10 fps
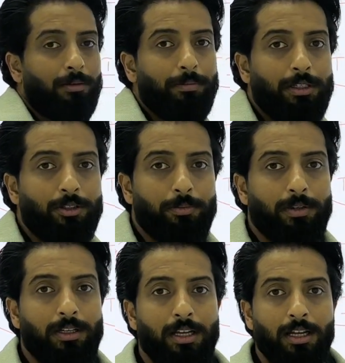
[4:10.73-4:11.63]
are beaches,
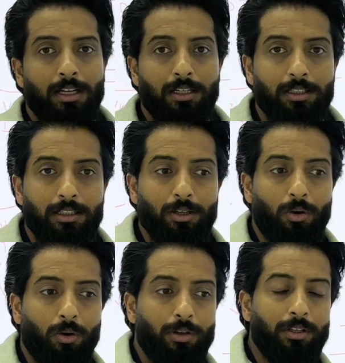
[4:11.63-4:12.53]
but the
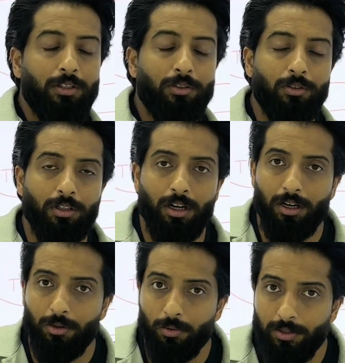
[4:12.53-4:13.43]
audience or the
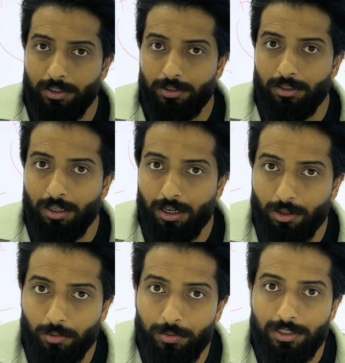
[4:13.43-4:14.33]
ROIs or the
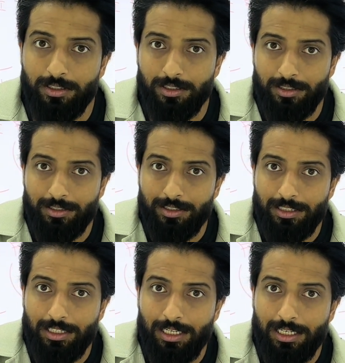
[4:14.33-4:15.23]
ROVs
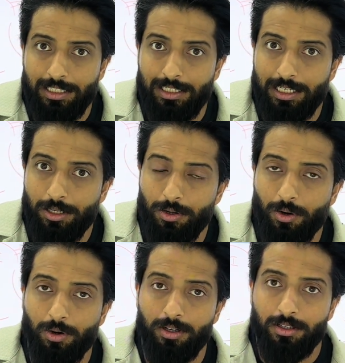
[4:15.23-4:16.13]
did
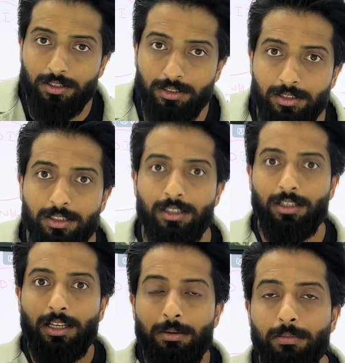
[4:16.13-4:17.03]
not
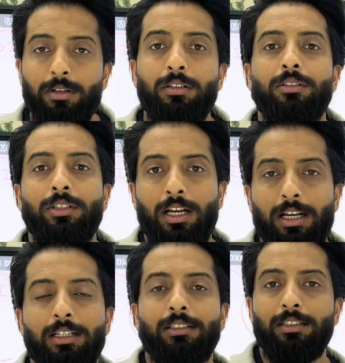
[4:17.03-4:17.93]
emerge
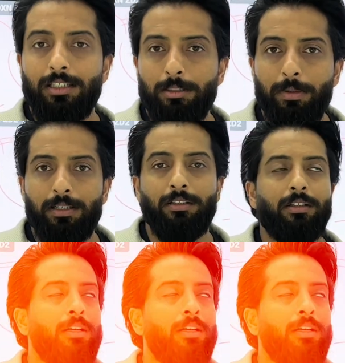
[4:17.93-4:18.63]
as expected.